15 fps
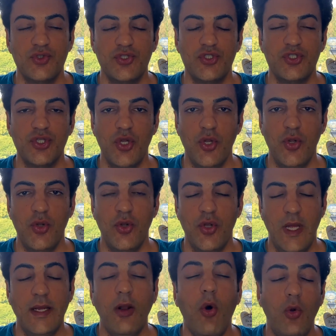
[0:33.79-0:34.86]
So,
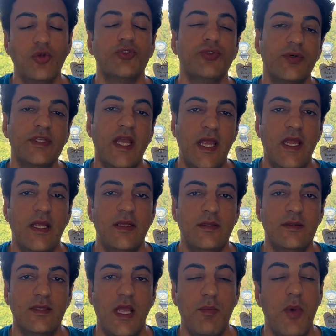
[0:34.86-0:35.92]
and also they
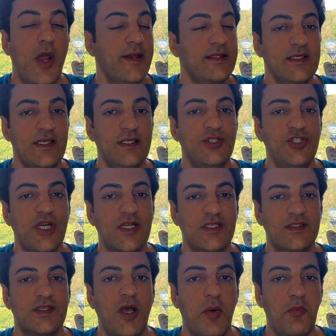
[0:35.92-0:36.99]
might inject
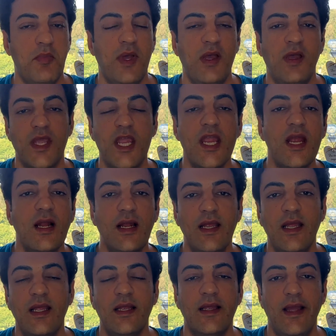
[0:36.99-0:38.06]
some
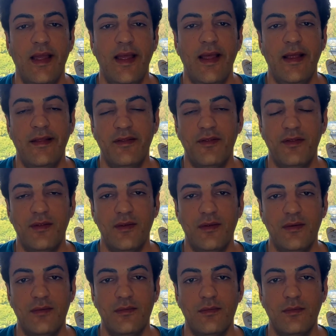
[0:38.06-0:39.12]
healing and
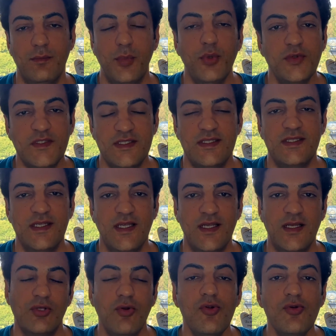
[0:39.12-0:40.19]

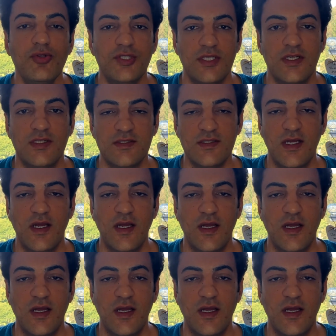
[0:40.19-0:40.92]
boosting solutions